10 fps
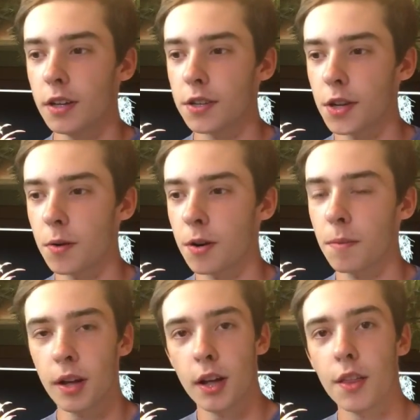So,
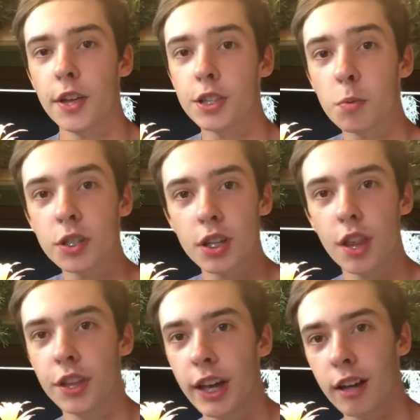um, this was
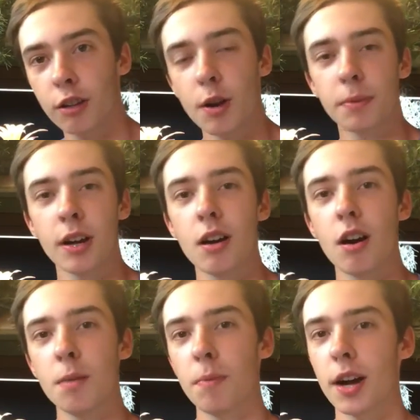the L Reptile
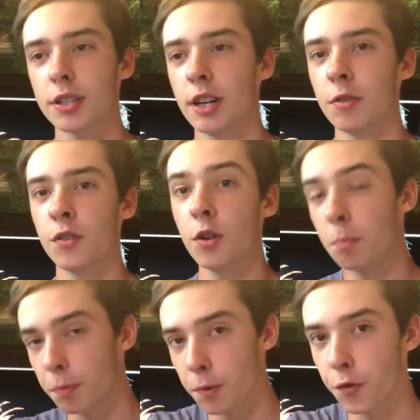unboxing interview.
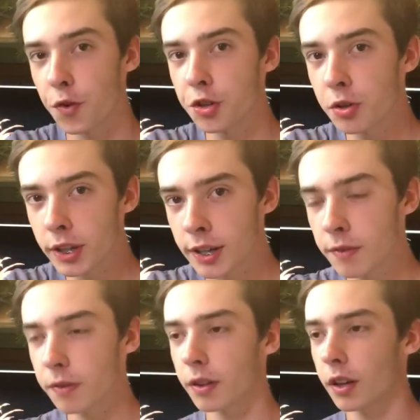But before you
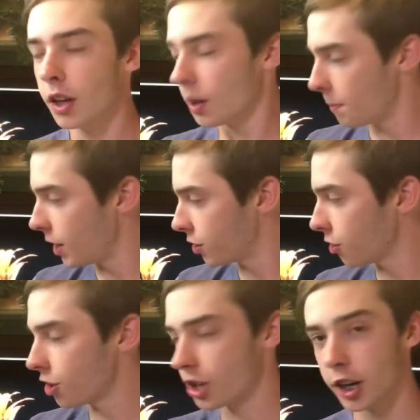leave, make
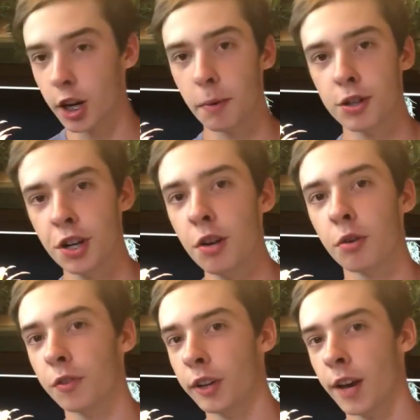sure to check out my
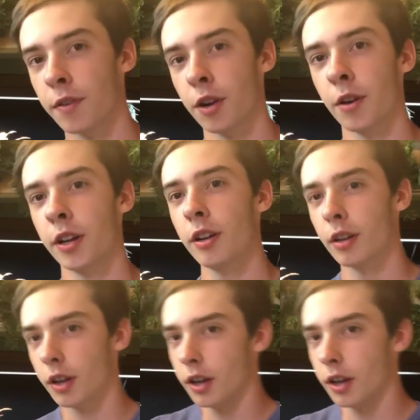channel if you haven't already.